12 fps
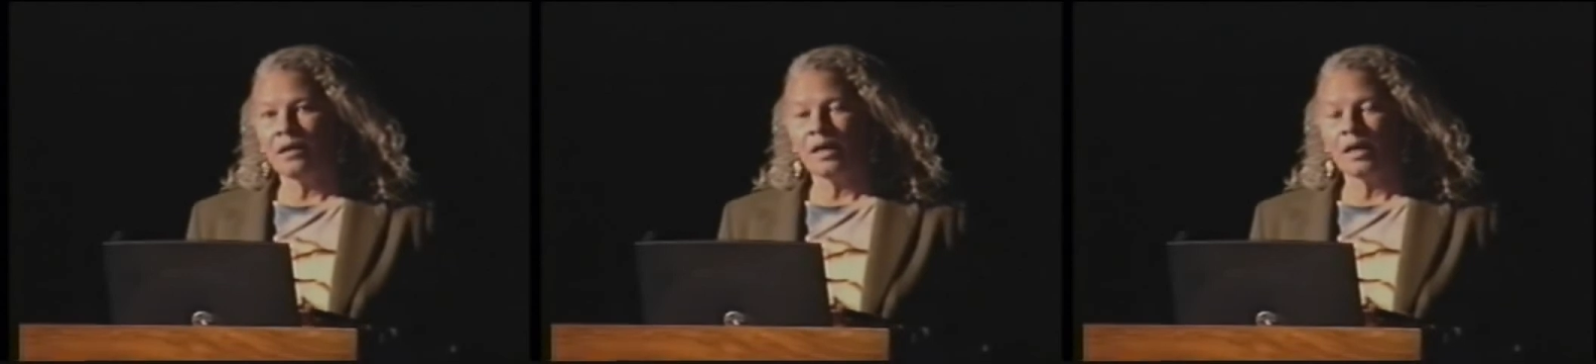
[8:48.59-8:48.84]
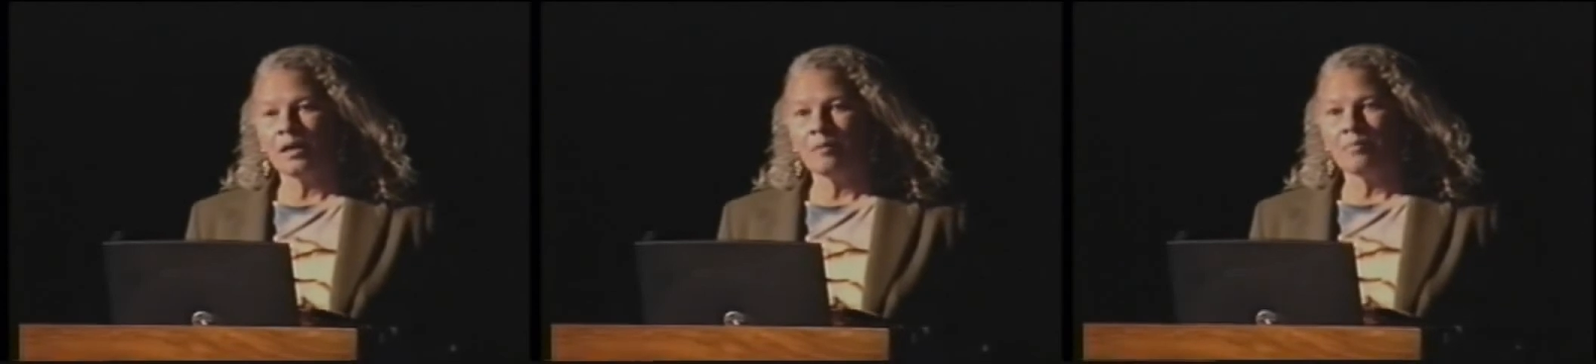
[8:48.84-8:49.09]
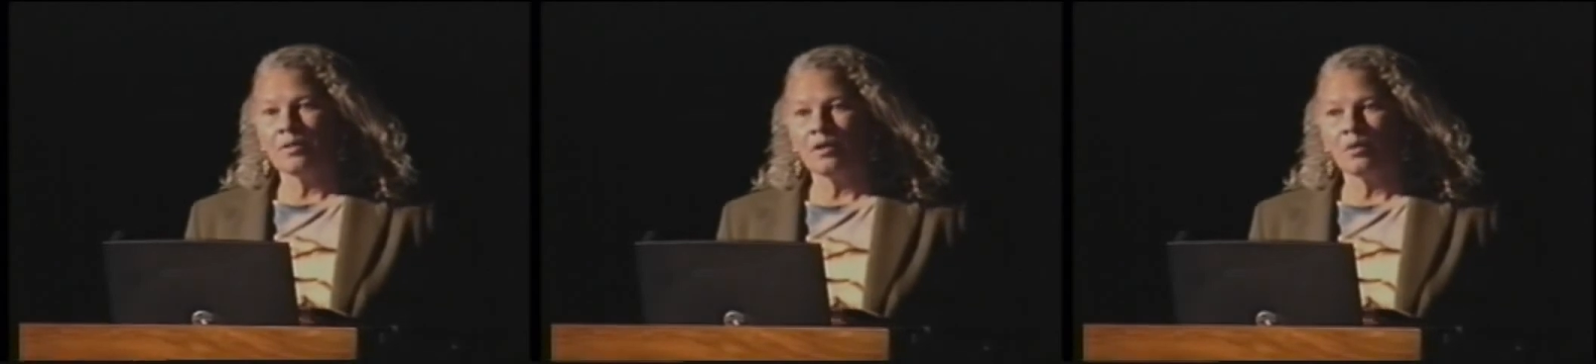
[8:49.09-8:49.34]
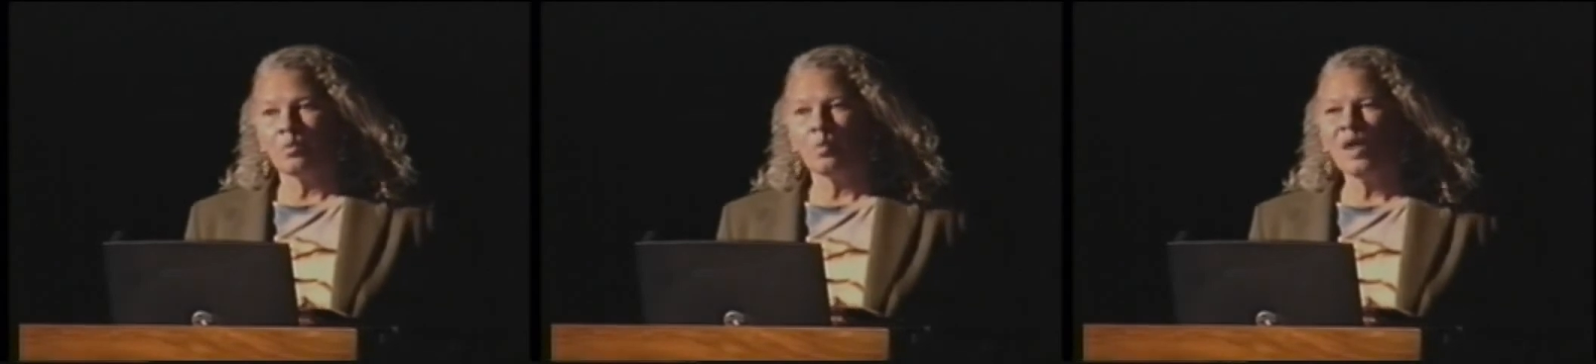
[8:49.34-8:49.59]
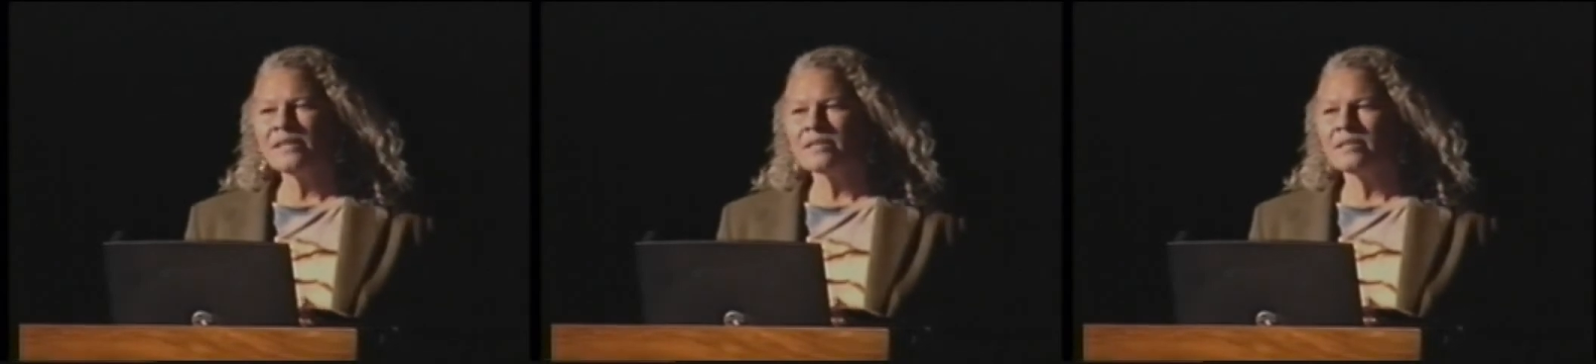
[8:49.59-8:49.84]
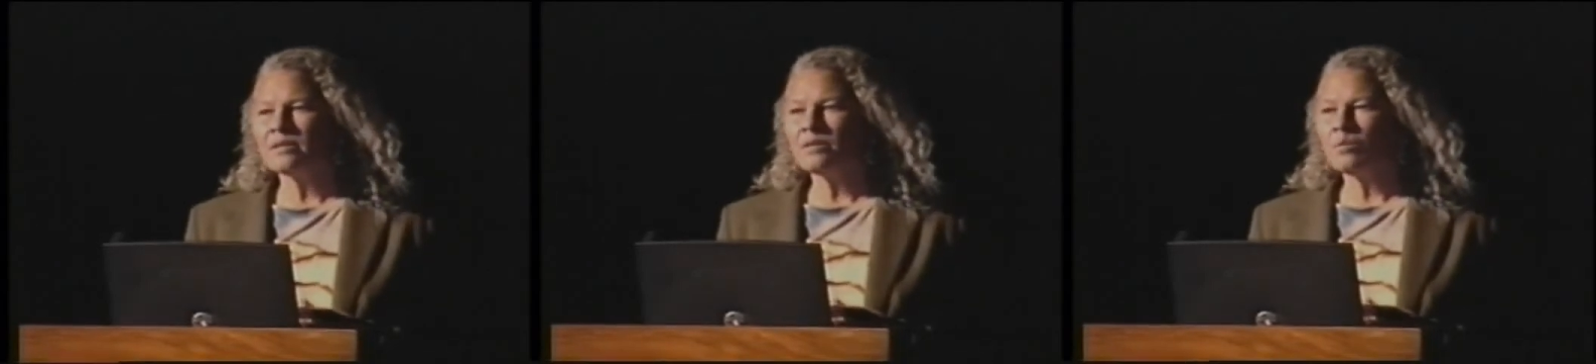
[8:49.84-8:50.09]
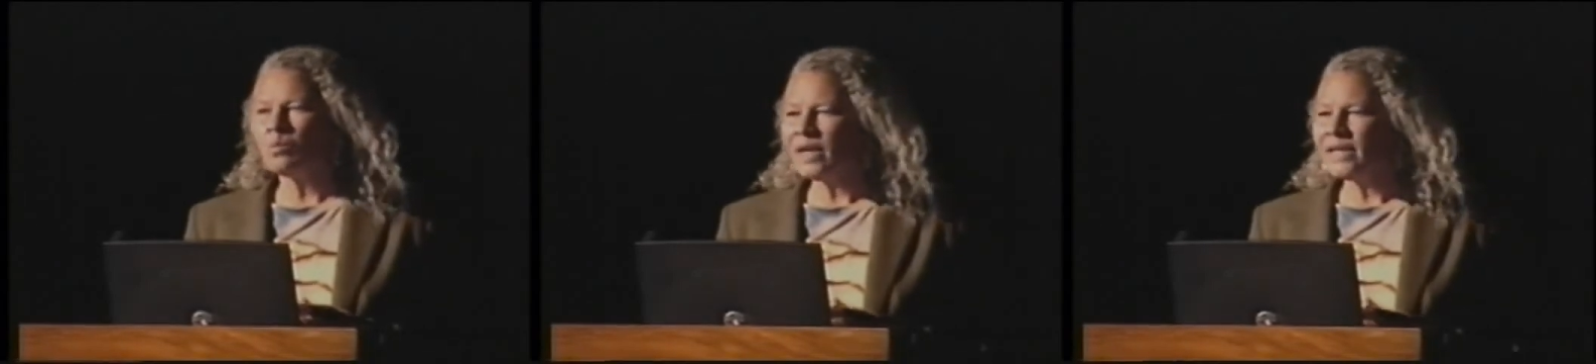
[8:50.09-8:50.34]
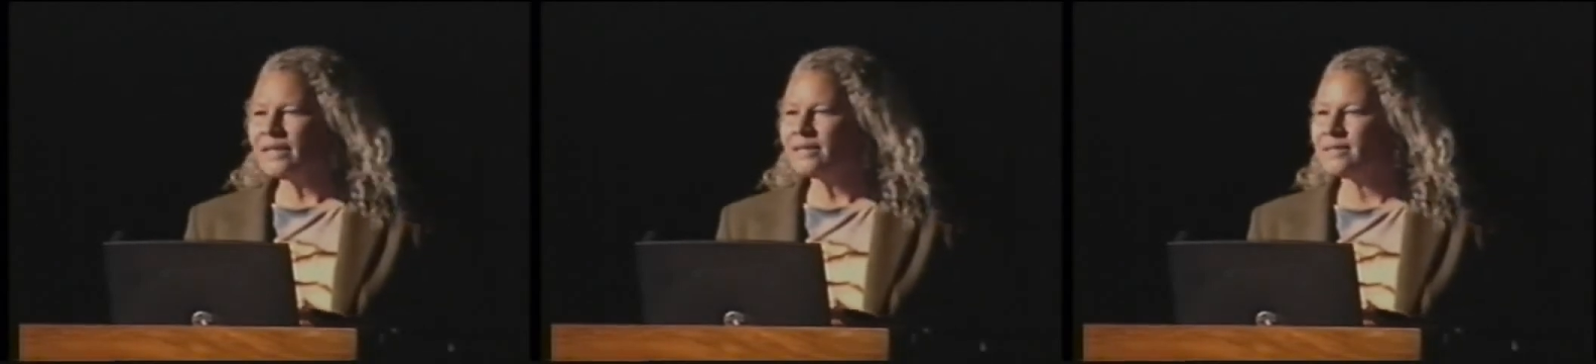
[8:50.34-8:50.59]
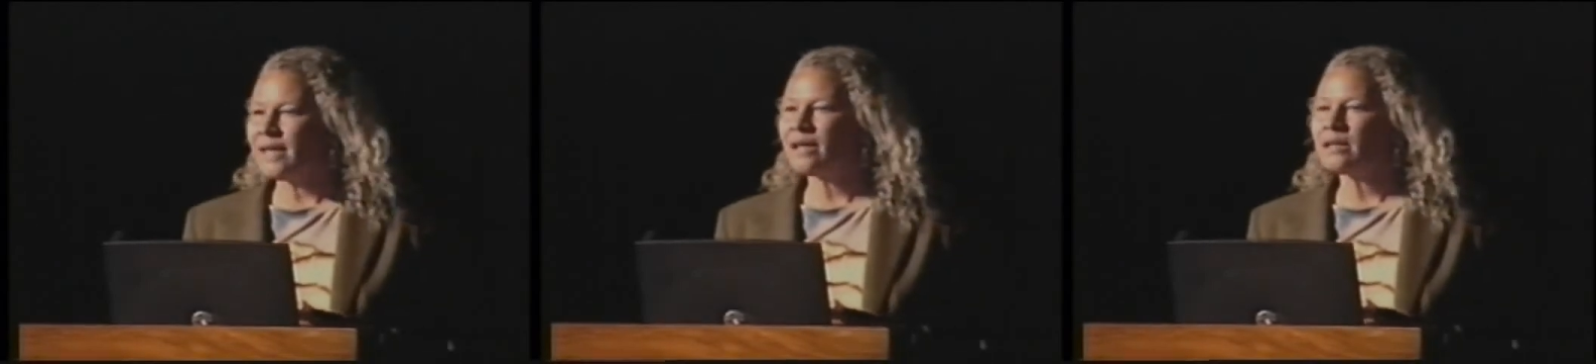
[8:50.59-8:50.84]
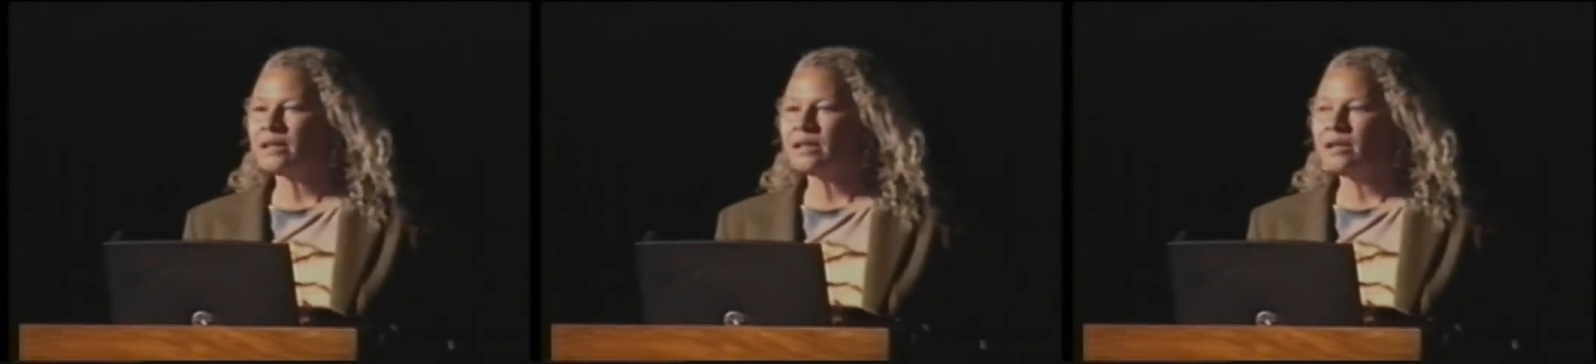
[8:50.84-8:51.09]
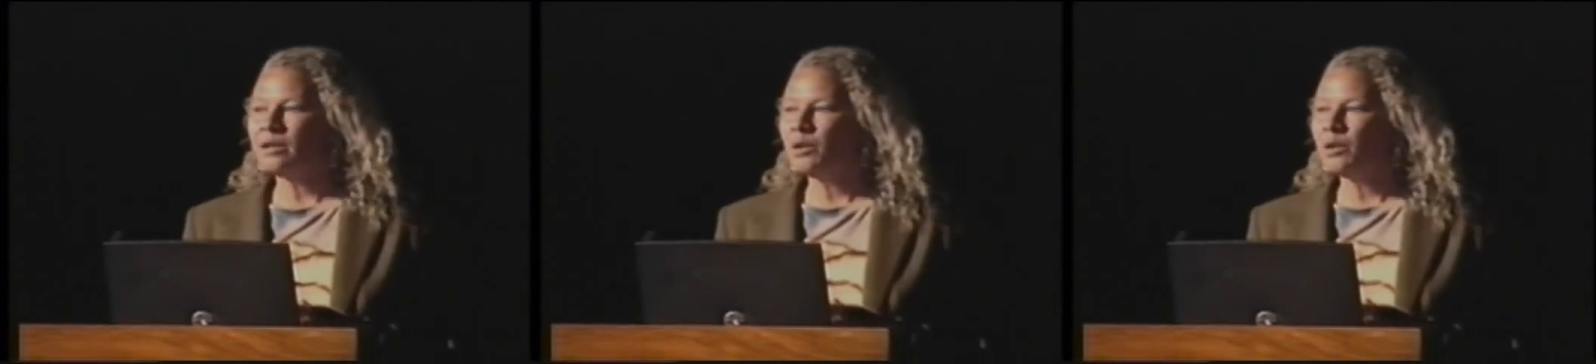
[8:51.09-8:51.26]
um, what, what exactly